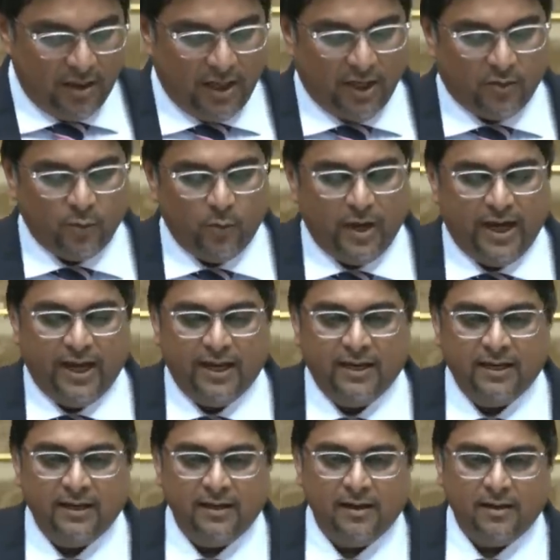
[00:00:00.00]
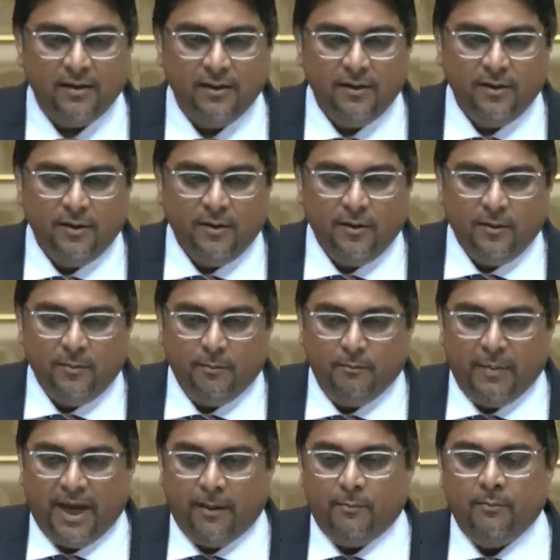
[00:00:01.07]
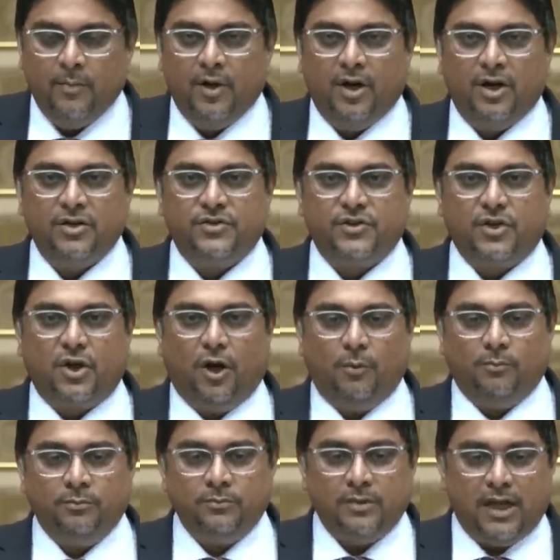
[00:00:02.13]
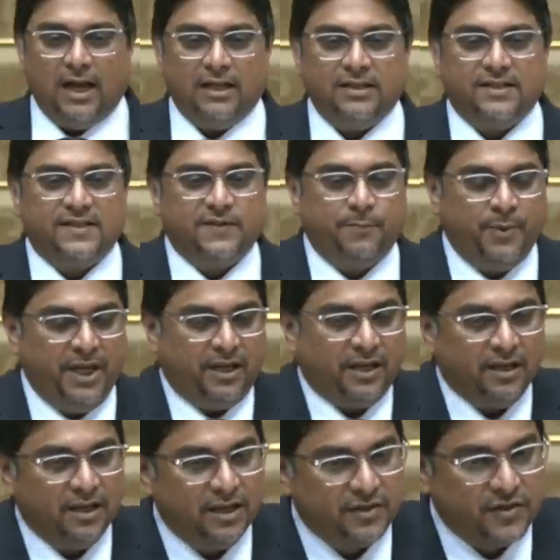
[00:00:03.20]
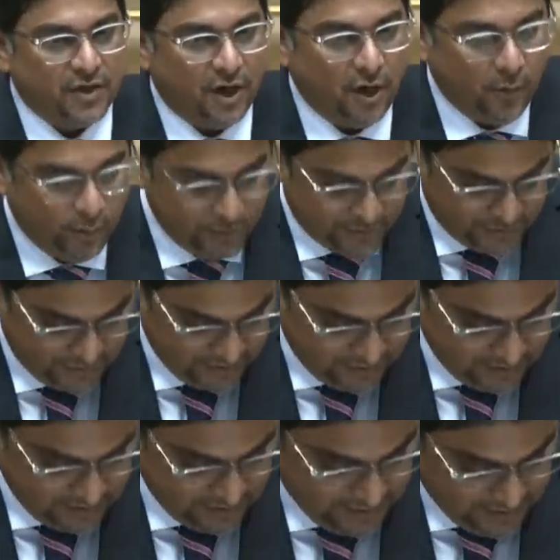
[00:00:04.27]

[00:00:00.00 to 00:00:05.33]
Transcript: that when members come and speak in this House